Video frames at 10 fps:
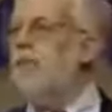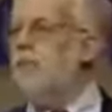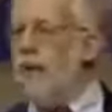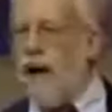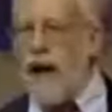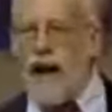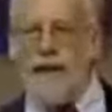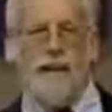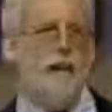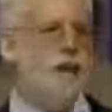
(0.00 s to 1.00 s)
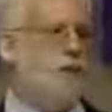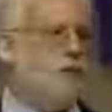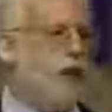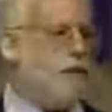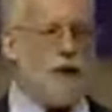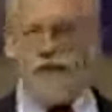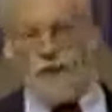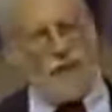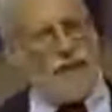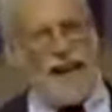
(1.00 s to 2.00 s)
more ads in a newspaper,
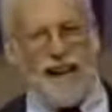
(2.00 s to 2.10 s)
even though